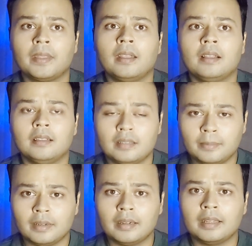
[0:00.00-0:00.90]

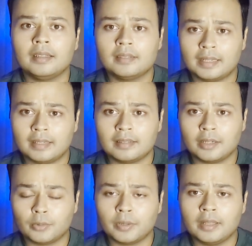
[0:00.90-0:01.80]
Similarly, 6th and
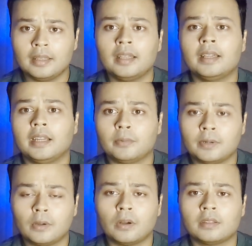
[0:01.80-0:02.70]
12th, it will
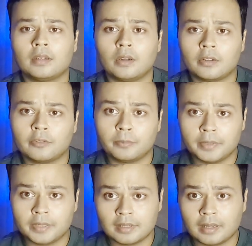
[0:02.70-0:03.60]
cause a lot of
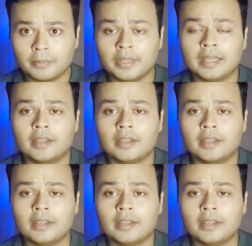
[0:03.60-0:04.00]
miscommunication,